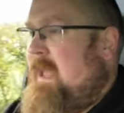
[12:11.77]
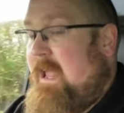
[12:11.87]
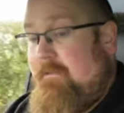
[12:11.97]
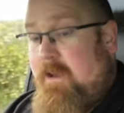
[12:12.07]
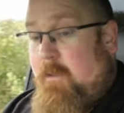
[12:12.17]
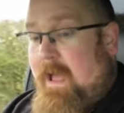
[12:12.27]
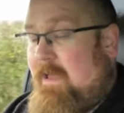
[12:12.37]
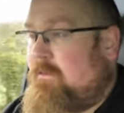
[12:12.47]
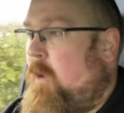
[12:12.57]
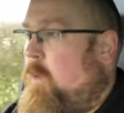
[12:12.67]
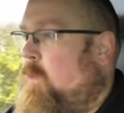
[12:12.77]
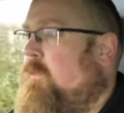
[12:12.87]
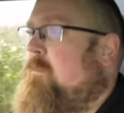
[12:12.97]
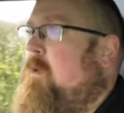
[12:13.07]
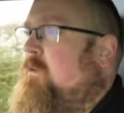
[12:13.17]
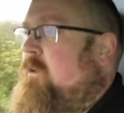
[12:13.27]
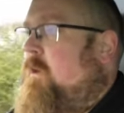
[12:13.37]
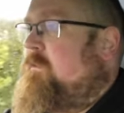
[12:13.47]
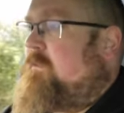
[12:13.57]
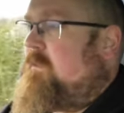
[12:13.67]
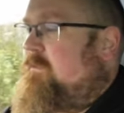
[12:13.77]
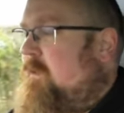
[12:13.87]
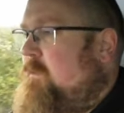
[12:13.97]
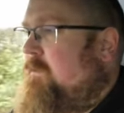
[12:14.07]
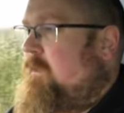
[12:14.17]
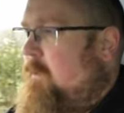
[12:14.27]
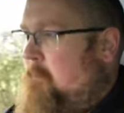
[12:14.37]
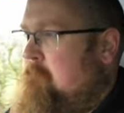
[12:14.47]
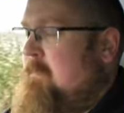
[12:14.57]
even though it has got all the mod cons to do so.